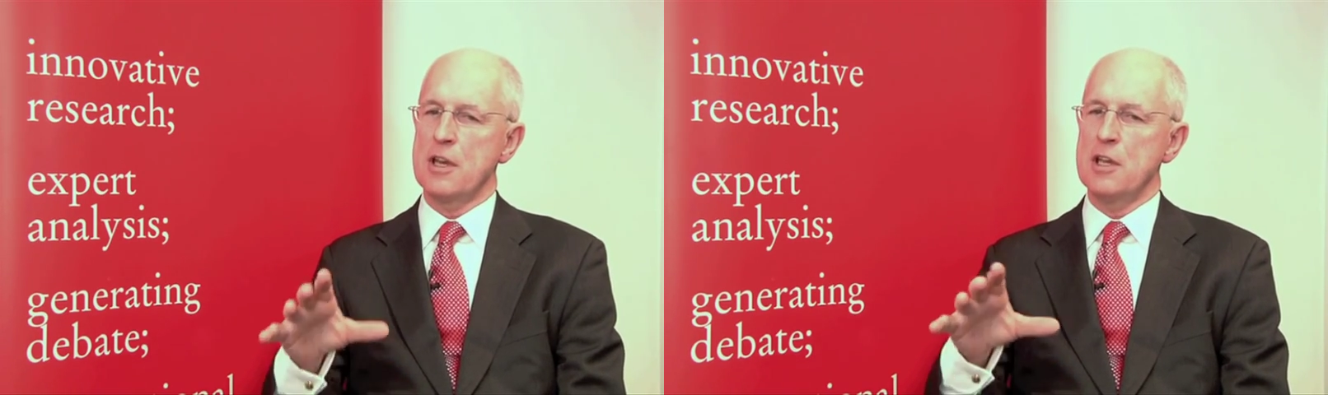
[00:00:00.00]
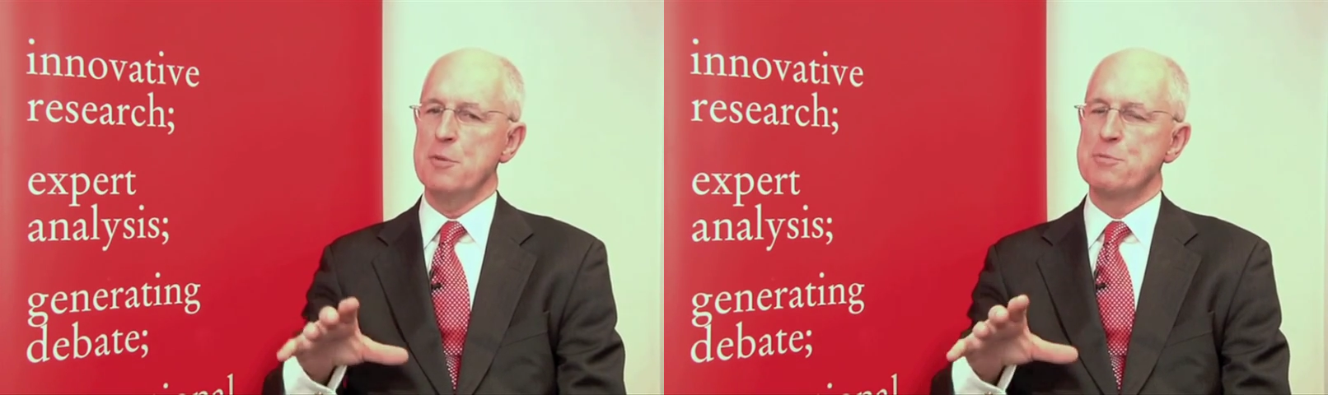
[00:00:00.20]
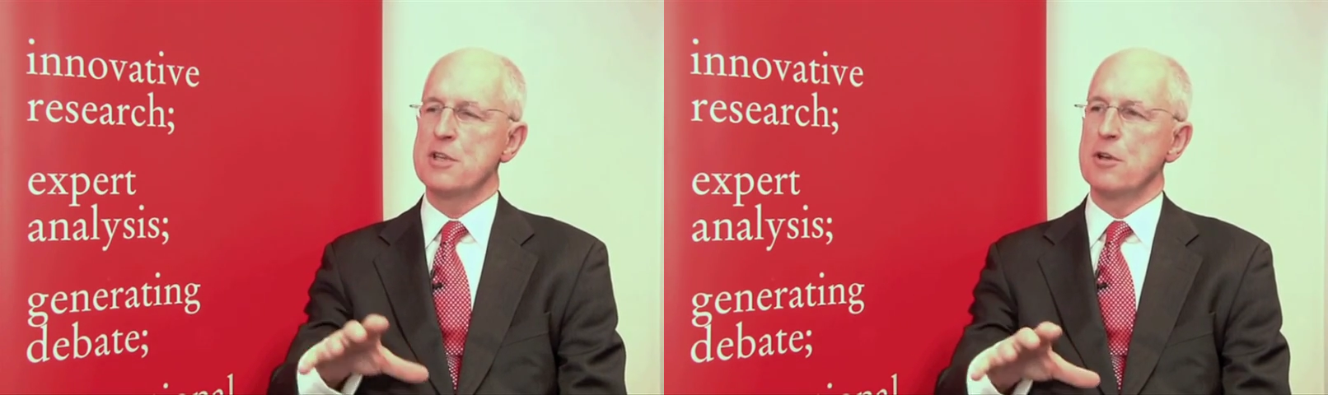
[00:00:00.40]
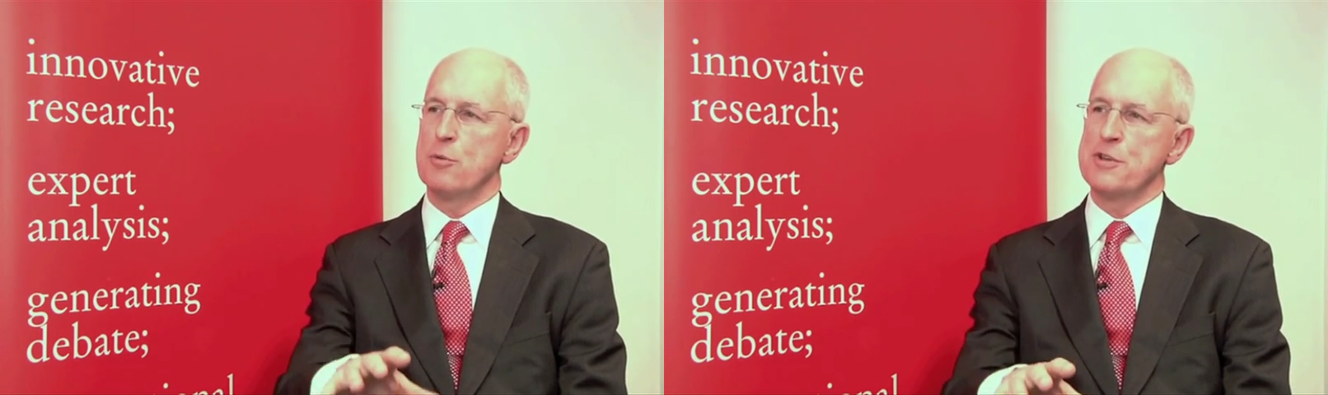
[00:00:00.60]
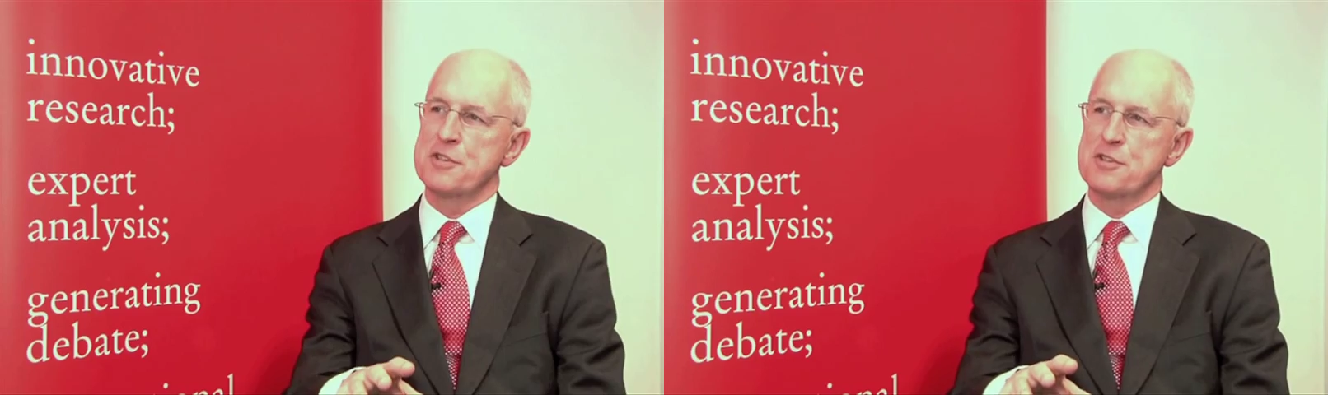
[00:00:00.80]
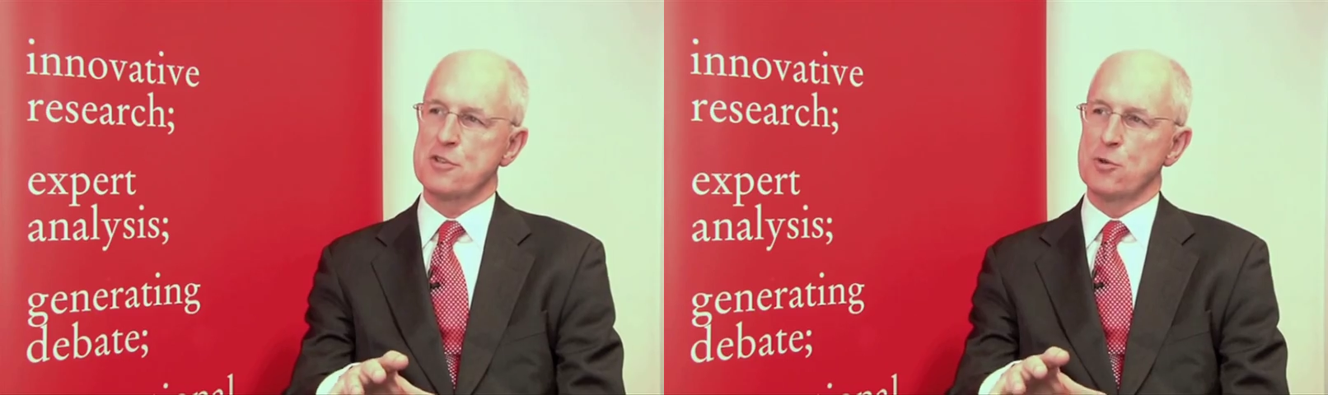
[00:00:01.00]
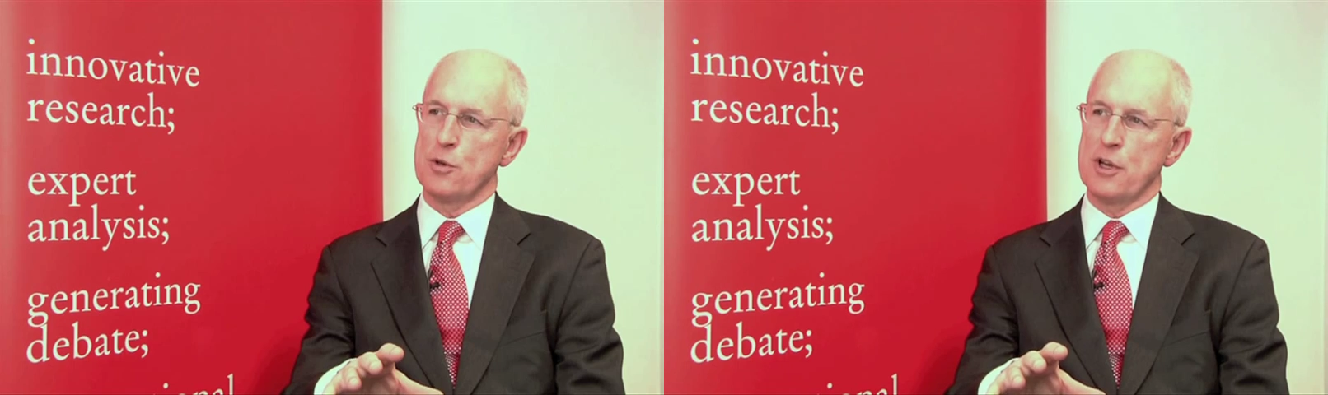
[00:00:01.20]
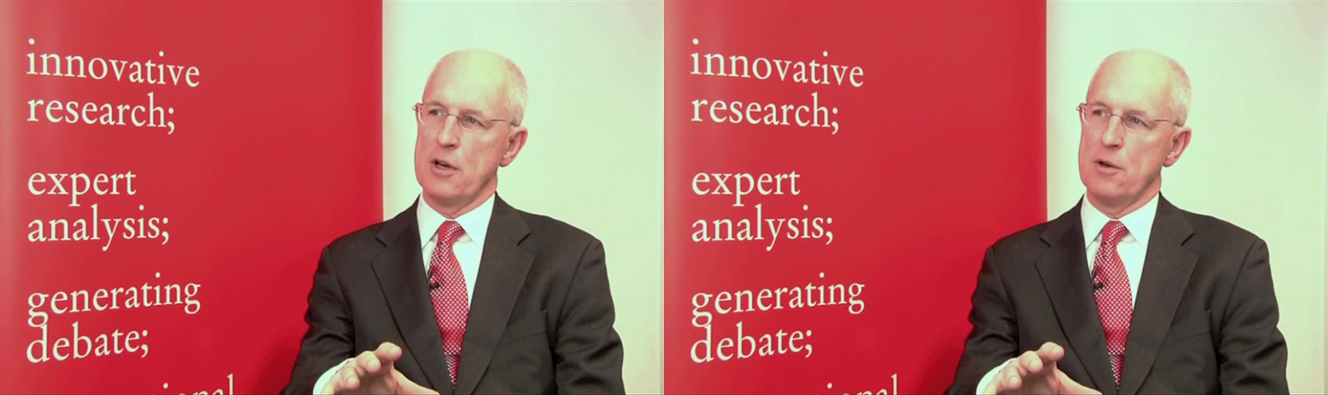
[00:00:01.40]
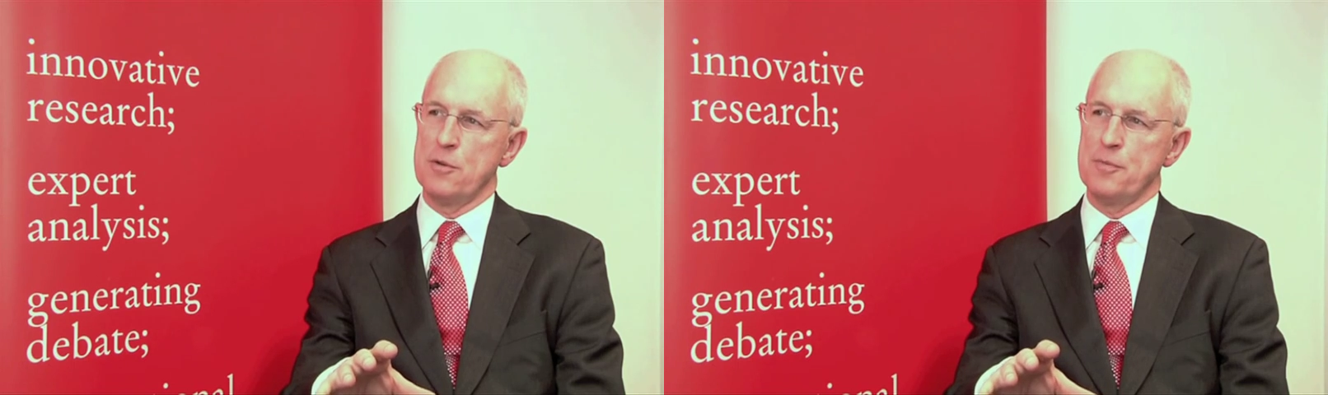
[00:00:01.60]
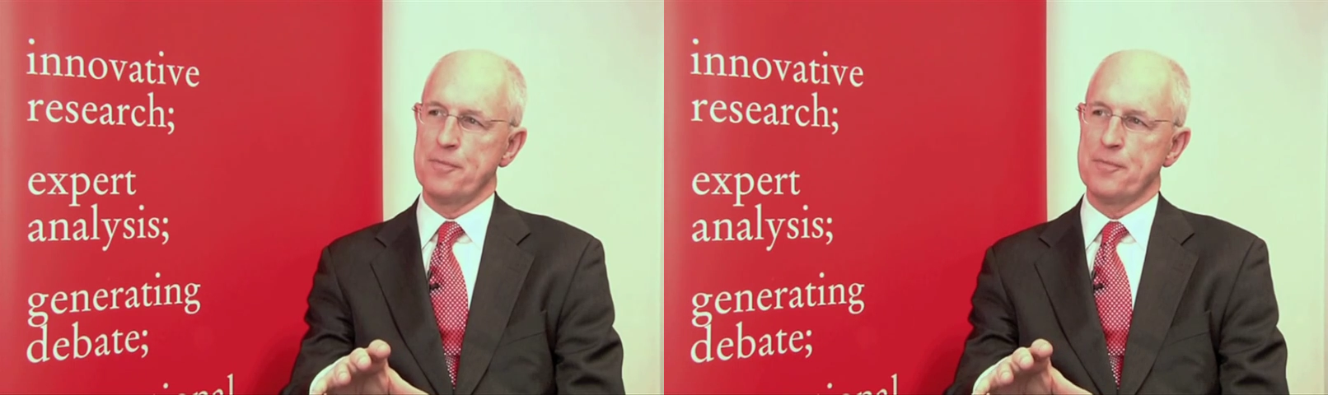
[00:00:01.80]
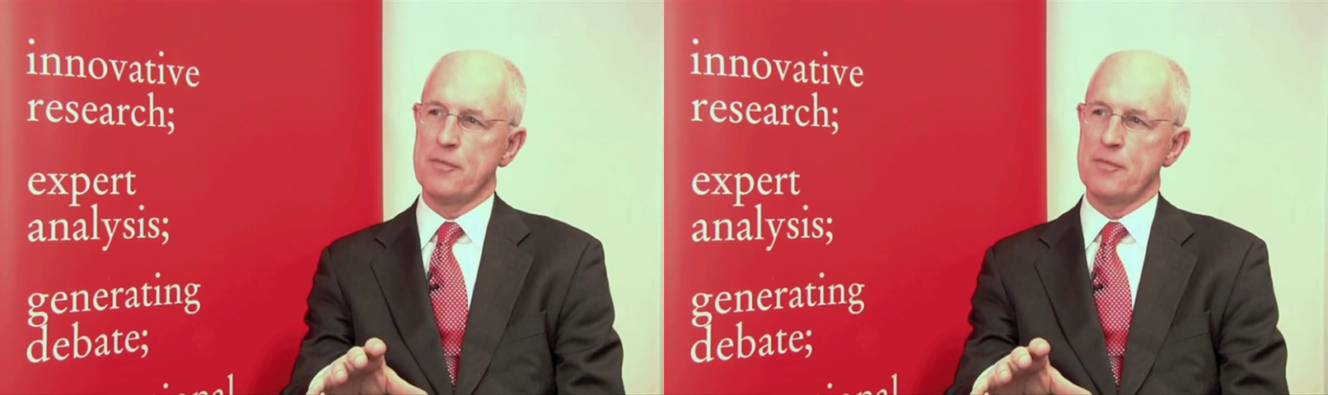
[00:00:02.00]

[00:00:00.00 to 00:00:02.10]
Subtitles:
keeps their risk score down.